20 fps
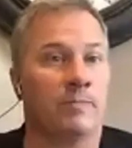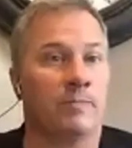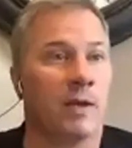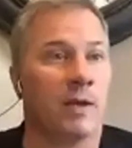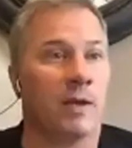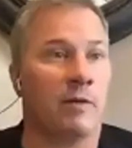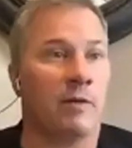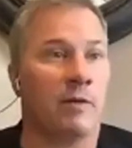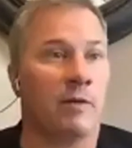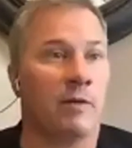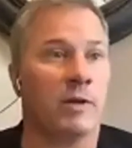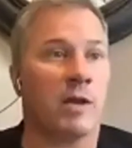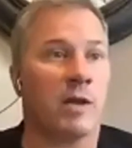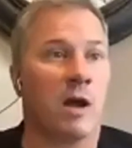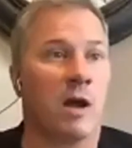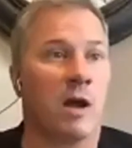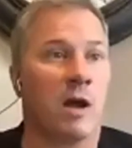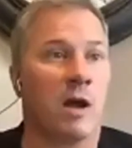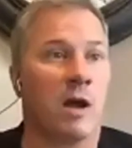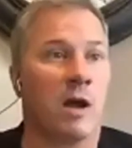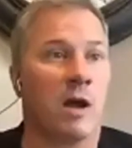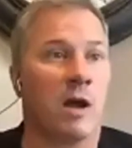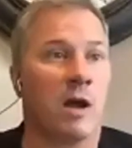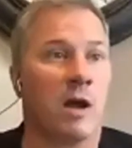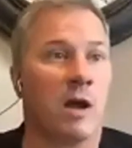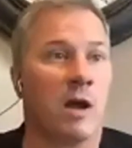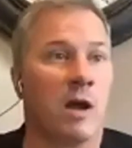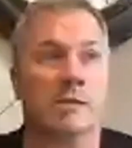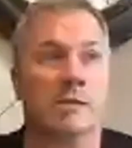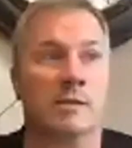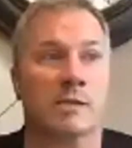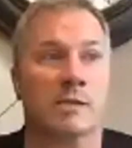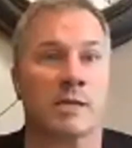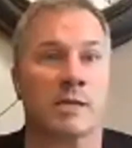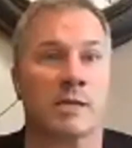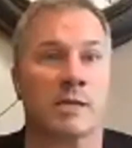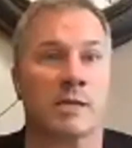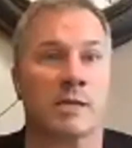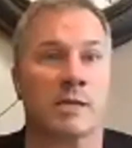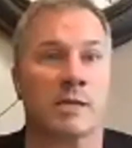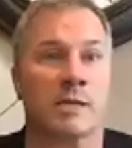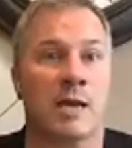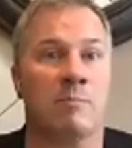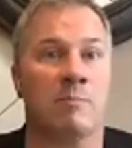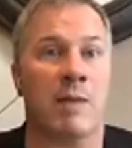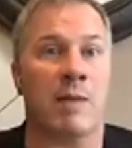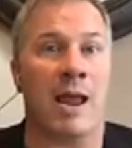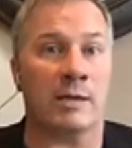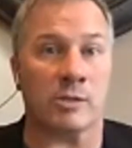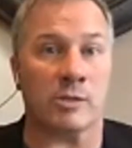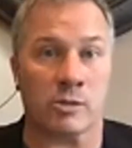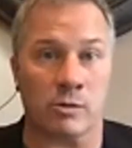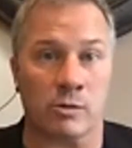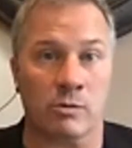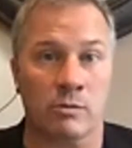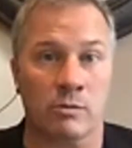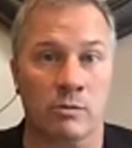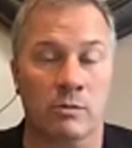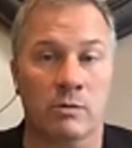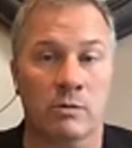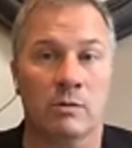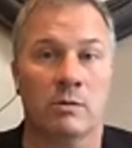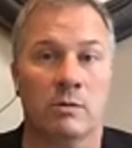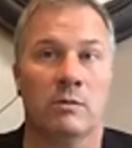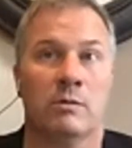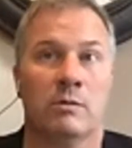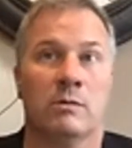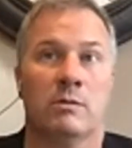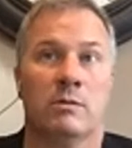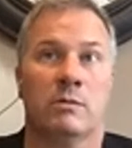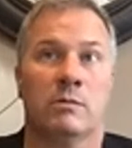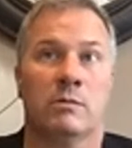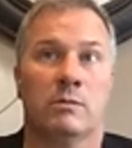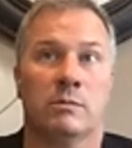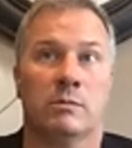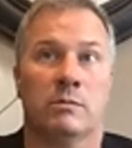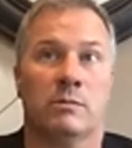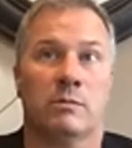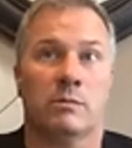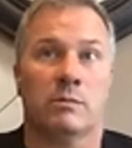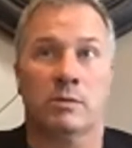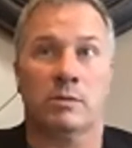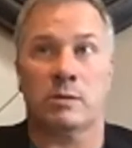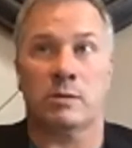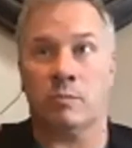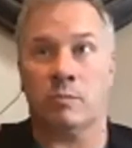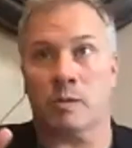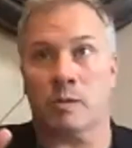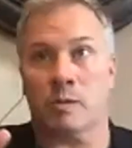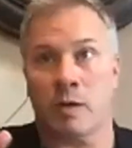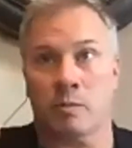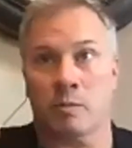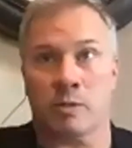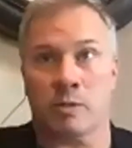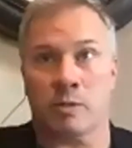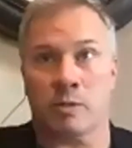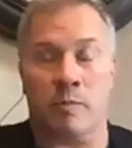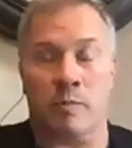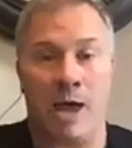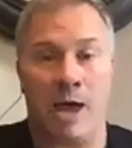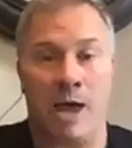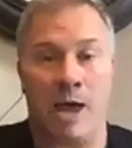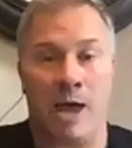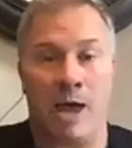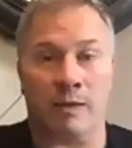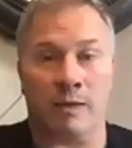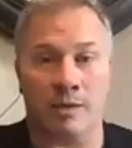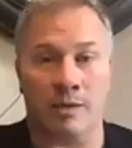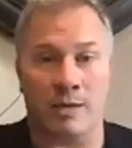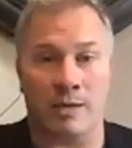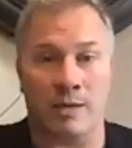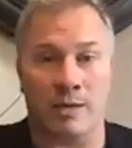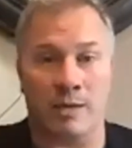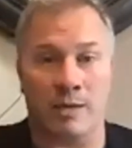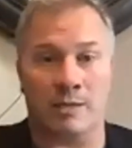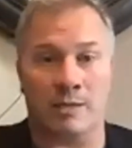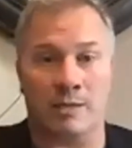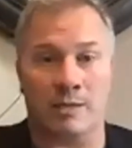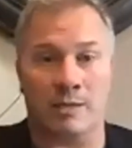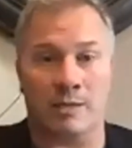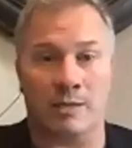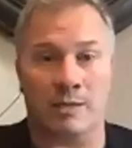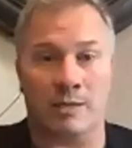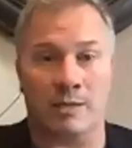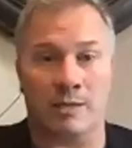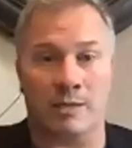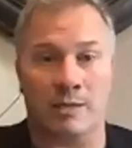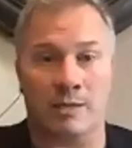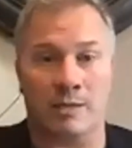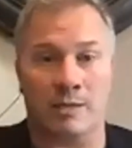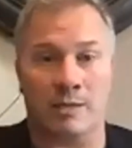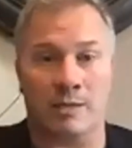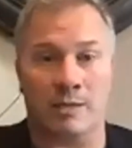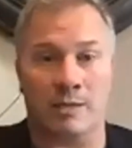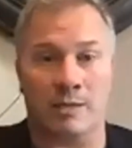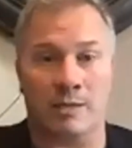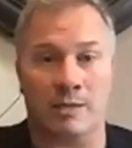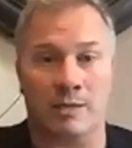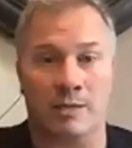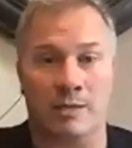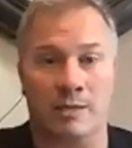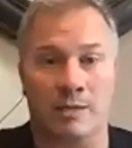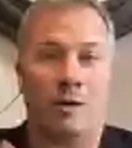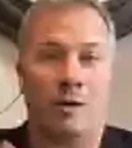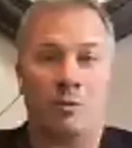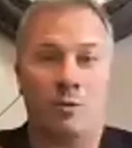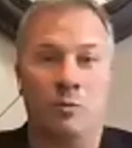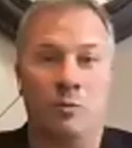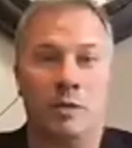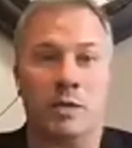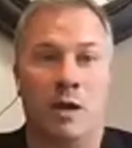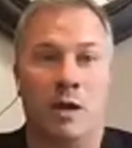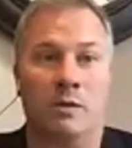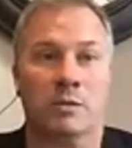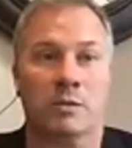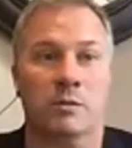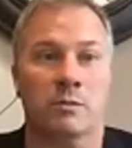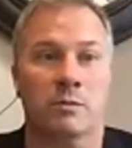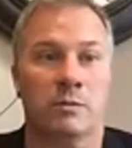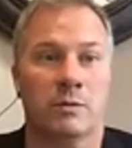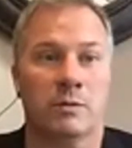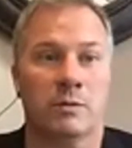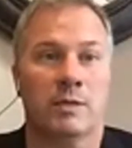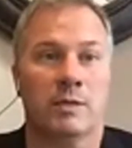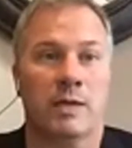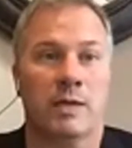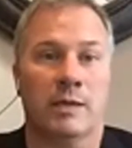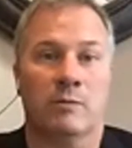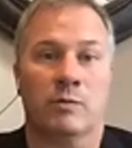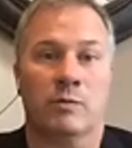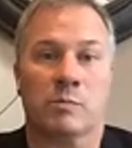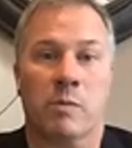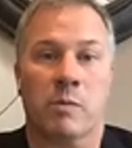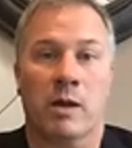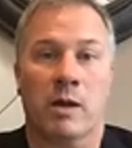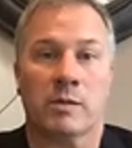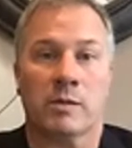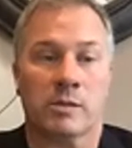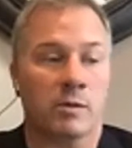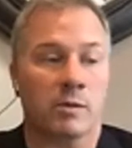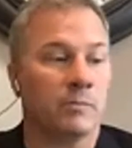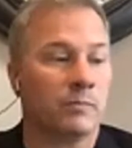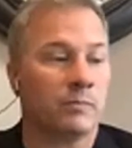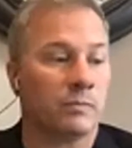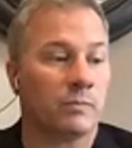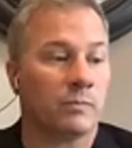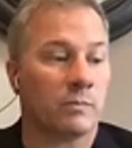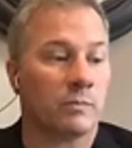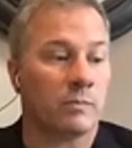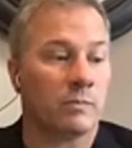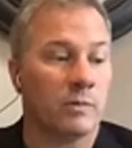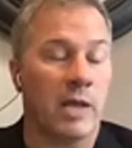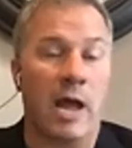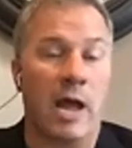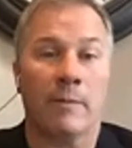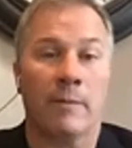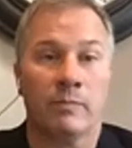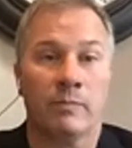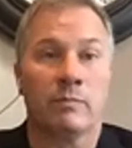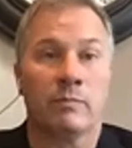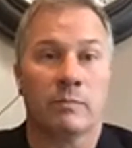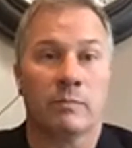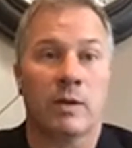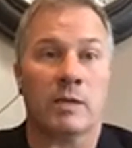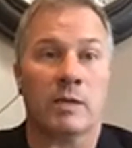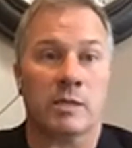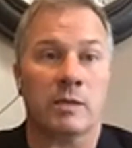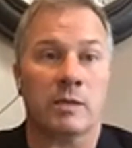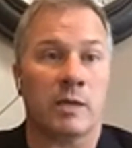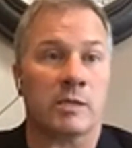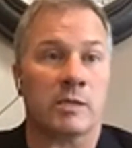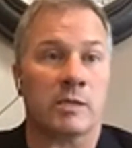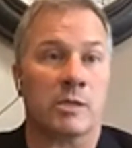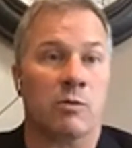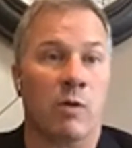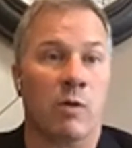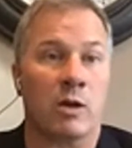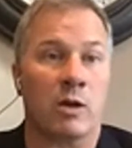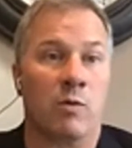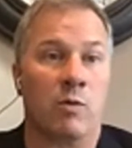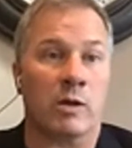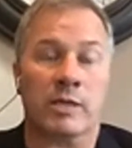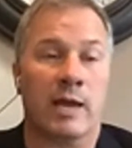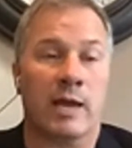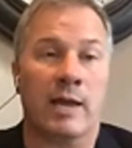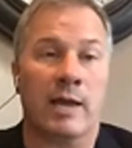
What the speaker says: Every conversation has the same answer. Sometimes the path to get to that answer is a little different depending on who we talk to and the response. So yeah, that's a great question.